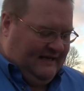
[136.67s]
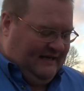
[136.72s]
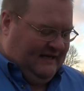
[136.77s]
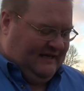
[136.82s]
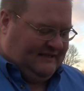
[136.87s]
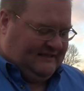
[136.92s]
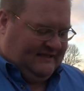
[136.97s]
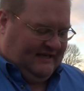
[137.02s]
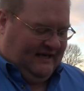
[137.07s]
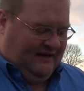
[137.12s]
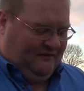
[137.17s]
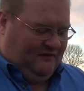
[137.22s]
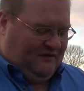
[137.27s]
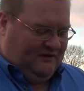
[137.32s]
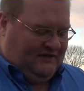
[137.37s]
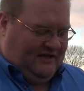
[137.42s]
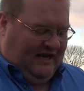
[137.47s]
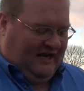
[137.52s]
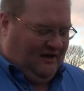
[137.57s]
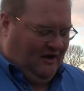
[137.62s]
He said if you
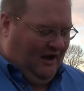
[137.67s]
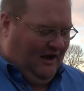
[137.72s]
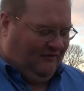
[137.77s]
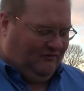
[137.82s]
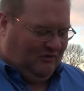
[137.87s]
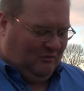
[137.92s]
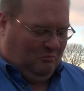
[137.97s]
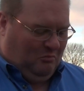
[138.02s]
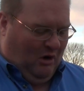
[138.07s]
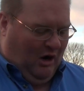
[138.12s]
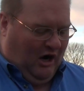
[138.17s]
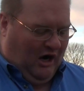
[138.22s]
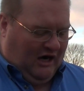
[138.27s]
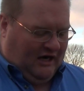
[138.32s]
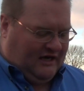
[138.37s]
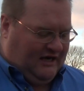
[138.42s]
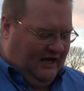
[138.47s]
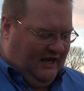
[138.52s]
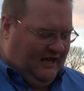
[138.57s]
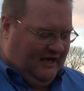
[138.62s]
take off the
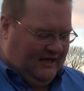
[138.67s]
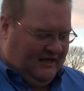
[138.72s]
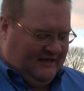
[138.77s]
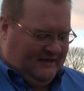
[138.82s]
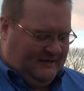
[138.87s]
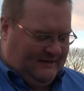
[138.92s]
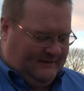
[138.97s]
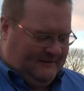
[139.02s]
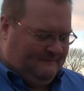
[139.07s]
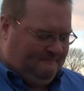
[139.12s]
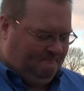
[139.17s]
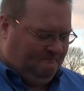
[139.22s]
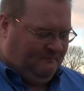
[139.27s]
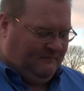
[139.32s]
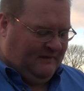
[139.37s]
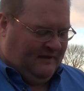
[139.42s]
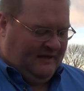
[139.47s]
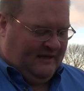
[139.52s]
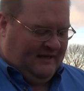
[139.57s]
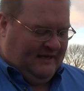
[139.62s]
bark,
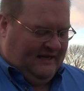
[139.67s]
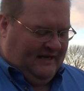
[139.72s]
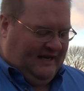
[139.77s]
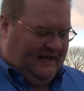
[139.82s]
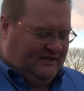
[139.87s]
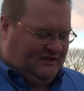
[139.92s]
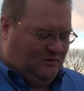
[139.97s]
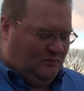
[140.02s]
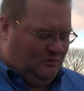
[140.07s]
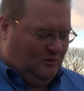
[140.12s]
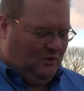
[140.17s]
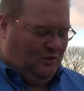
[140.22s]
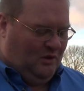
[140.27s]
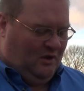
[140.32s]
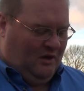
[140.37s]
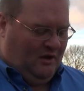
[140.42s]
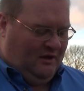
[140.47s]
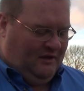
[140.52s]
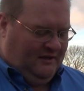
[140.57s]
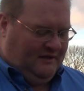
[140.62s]
as a
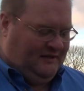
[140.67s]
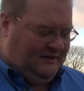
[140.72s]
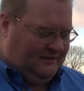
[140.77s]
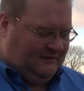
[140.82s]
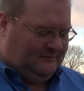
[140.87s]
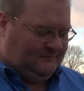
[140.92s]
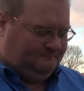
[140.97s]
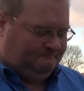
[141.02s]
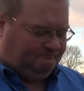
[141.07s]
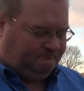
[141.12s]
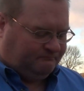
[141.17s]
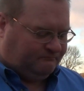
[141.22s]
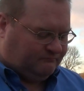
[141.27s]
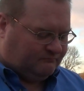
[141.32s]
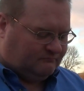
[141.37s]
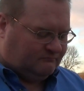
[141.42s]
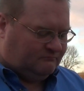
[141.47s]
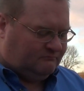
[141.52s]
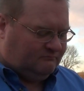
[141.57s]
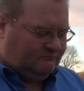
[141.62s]
rule,
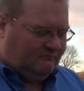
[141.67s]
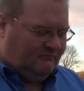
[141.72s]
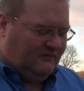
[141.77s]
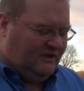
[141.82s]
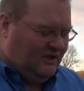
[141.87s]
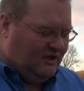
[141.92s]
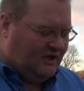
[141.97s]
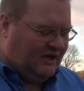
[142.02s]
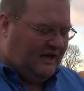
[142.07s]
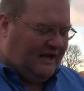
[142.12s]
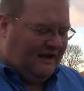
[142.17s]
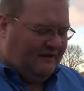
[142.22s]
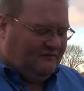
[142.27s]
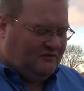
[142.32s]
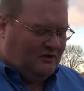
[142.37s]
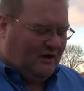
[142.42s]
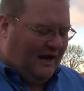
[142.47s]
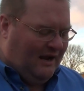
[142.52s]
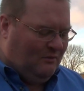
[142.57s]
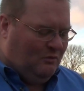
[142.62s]
you're going to have
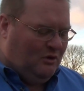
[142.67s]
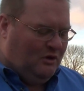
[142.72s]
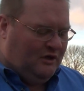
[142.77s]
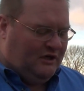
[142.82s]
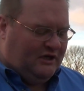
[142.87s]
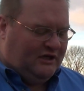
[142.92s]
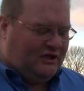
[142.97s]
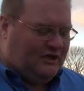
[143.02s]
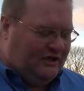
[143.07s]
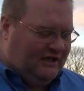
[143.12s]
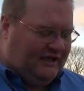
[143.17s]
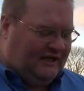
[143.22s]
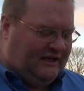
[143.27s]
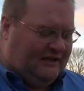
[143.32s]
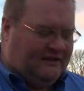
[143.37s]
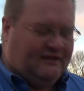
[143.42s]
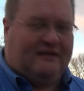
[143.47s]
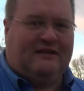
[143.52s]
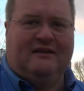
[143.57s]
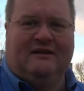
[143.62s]
dry wood
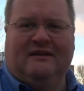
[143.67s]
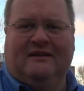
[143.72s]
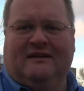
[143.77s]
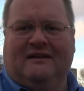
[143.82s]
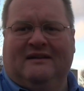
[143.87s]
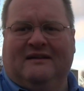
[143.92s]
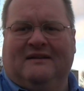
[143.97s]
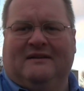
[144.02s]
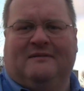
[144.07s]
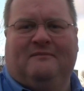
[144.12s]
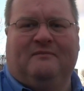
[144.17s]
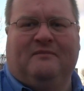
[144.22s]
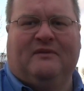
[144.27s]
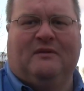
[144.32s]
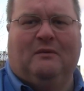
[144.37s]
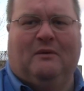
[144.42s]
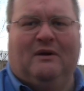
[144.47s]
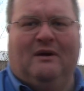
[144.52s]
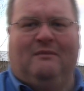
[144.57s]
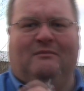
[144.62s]
underneath.
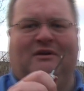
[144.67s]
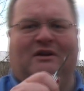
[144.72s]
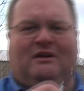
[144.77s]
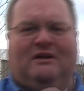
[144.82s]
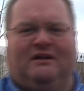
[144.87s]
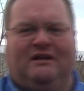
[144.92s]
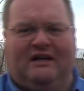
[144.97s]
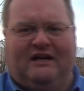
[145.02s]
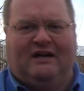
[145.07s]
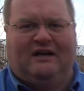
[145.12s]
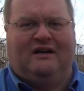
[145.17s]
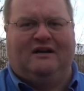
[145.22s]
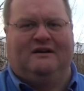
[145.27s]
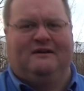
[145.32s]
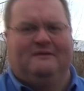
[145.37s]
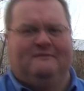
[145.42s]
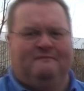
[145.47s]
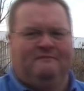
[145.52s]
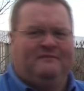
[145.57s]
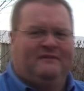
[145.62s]
What I'm doing here
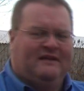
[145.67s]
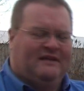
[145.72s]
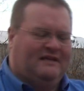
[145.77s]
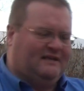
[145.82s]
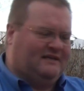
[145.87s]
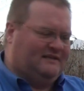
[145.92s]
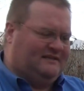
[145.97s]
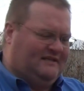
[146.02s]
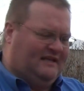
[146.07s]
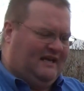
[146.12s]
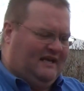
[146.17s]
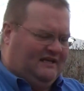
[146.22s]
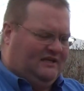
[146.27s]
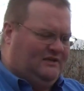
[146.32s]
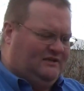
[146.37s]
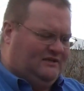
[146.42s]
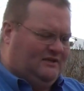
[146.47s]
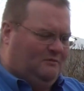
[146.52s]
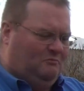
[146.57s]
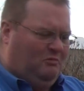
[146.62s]
is uh,
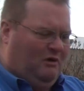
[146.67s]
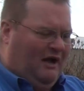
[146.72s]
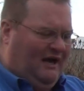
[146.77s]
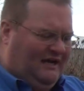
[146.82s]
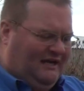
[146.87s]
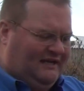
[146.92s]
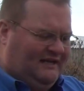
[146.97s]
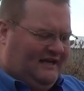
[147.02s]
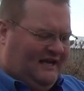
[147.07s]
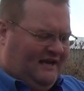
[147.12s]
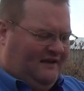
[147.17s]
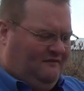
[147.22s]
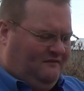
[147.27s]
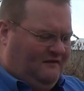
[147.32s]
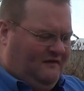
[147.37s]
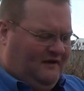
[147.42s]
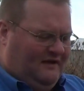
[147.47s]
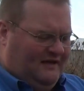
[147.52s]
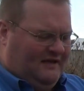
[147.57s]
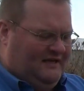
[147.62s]
using a pocket
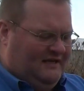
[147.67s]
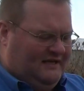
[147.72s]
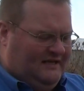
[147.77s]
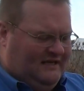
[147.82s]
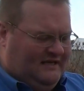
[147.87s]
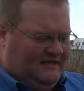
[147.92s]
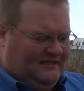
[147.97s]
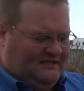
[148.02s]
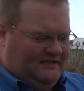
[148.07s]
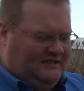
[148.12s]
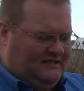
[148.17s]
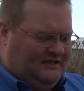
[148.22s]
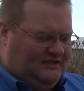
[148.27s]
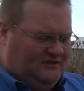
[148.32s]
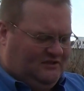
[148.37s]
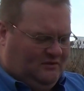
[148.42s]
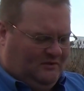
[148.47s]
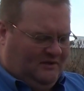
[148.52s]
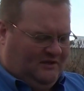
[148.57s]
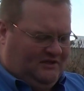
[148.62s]
knife to just
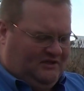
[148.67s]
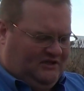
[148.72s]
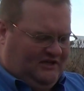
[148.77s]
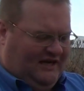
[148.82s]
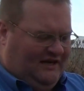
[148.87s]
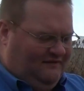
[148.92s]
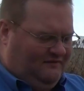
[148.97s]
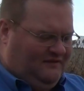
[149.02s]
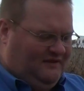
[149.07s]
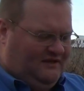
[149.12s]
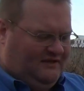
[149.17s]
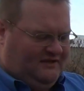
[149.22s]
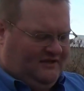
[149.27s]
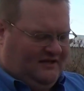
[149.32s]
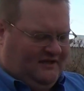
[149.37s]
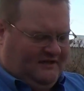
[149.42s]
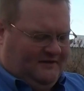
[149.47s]
sort of shave this